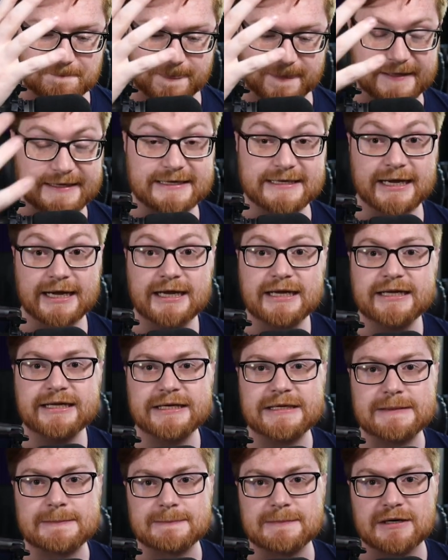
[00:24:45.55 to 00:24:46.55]

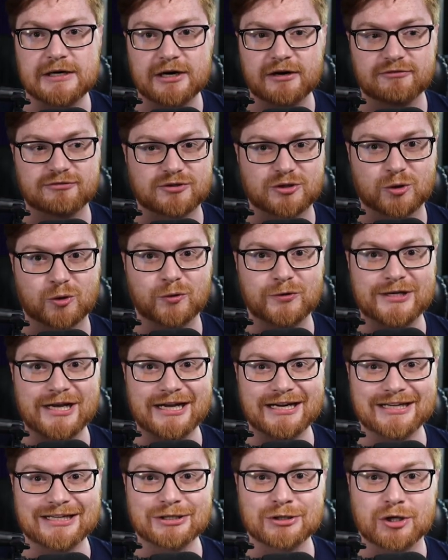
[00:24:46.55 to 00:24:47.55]
game of
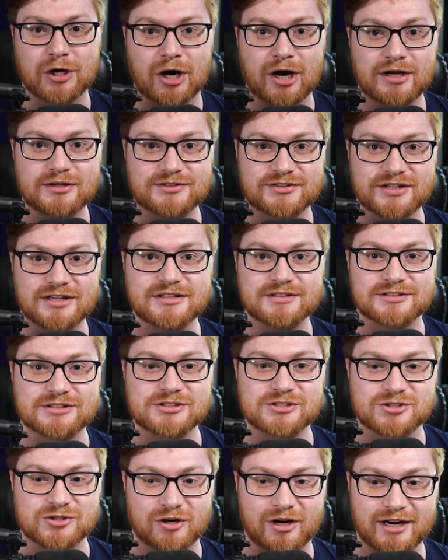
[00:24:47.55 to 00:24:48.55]
creating content
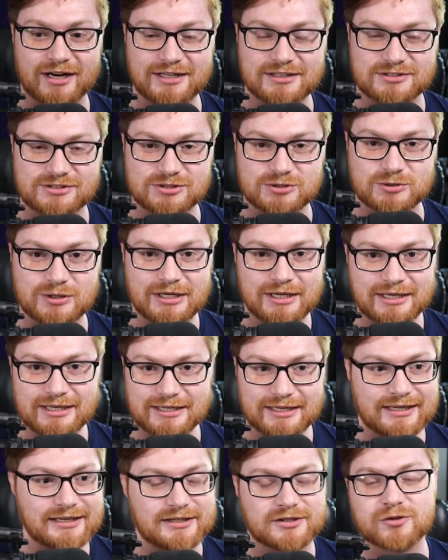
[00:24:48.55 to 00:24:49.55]
and trying to
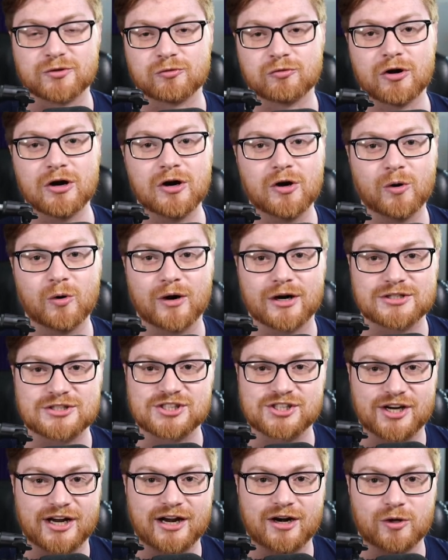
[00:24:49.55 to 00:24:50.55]
grow a
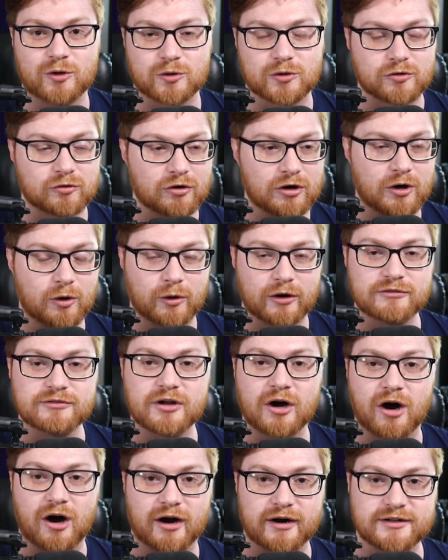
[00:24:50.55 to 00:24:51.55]
channel, grow an
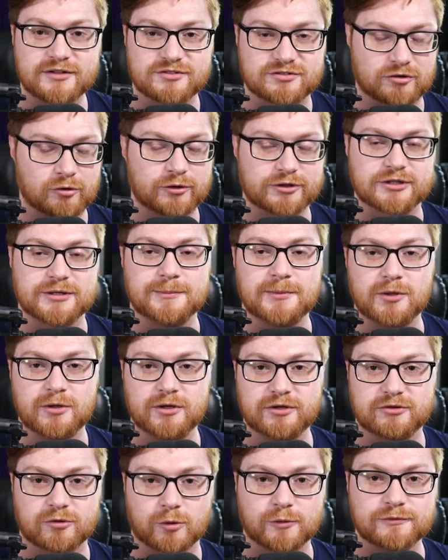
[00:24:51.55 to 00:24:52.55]
audience, grow a
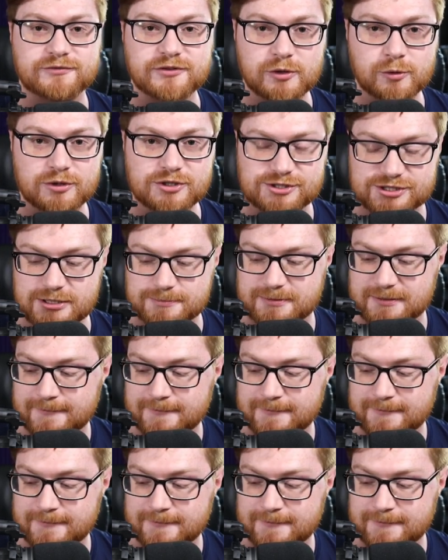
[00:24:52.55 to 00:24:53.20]
community, grow a viewership,